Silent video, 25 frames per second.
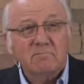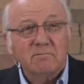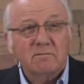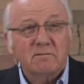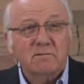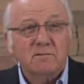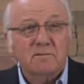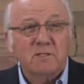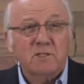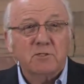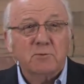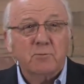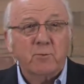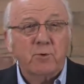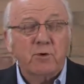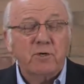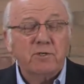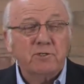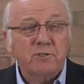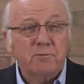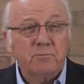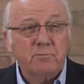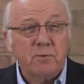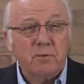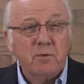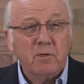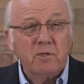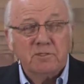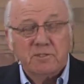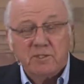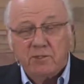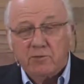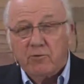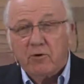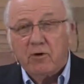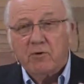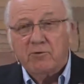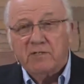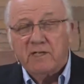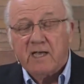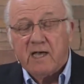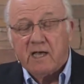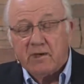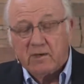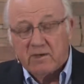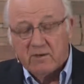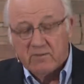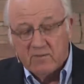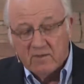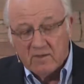this principle as it grows
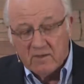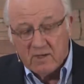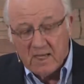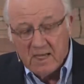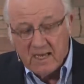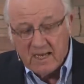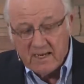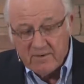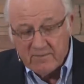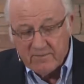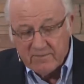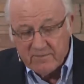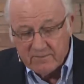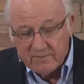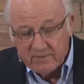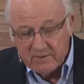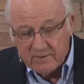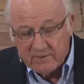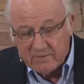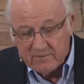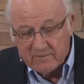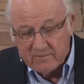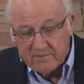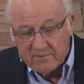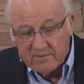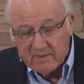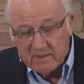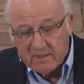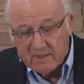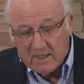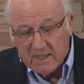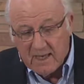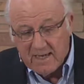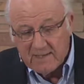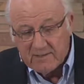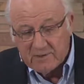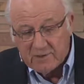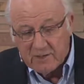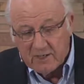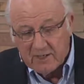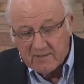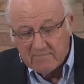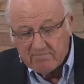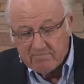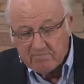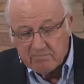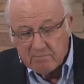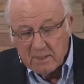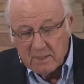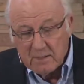out of the life of Elijah,
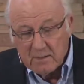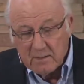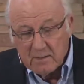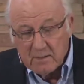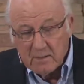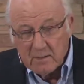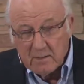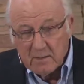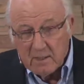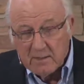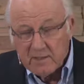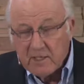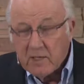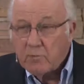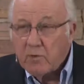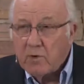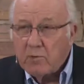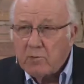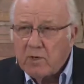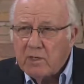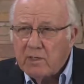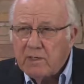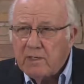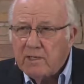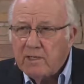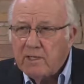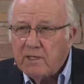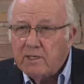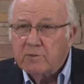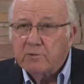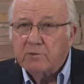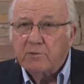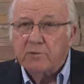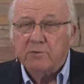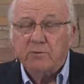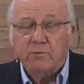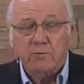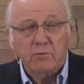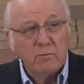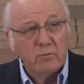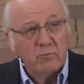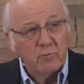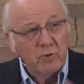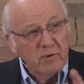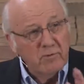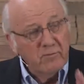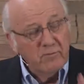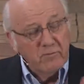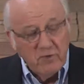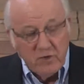I think we really need to
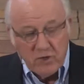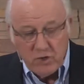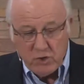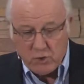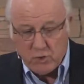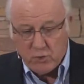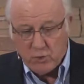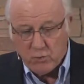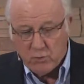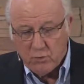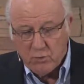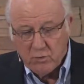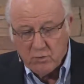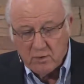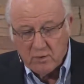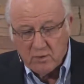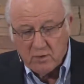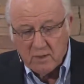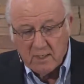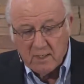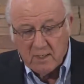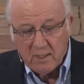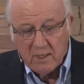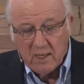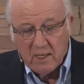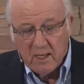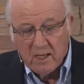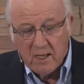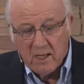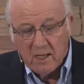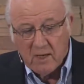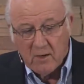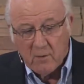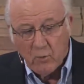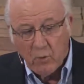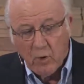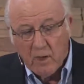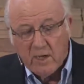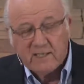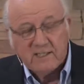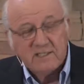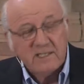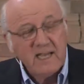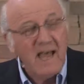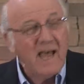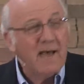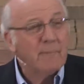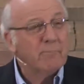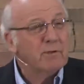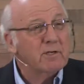review uh, what has
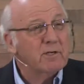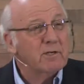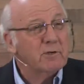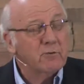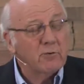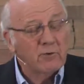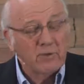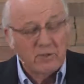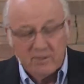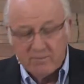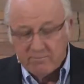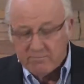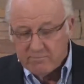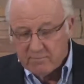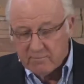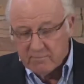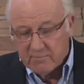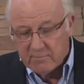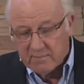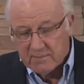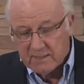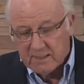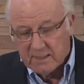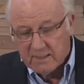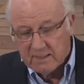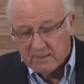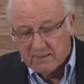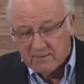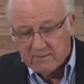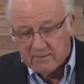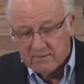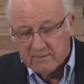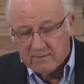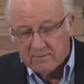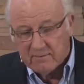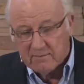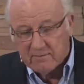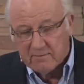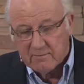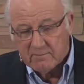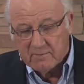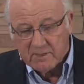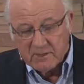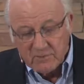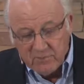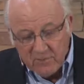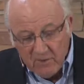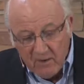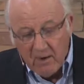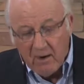happened to him uh, this
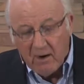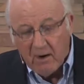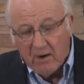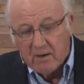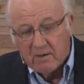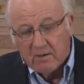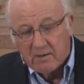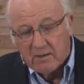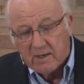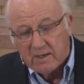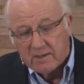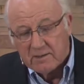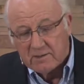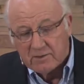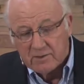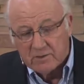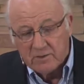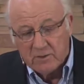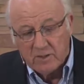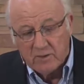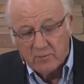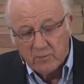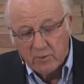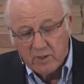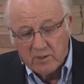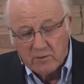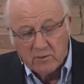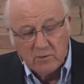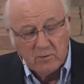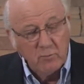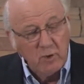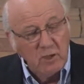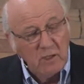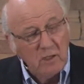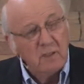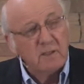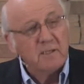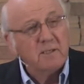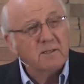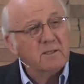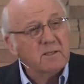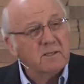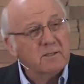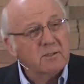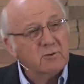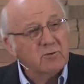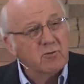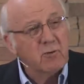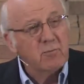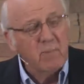far as we, we look at
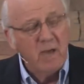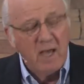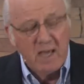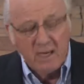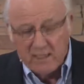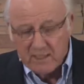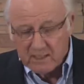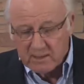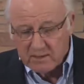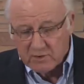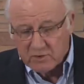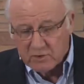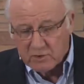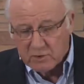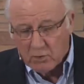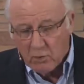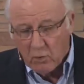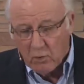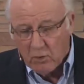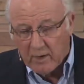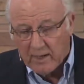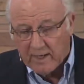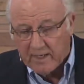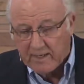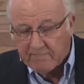this dramatic story.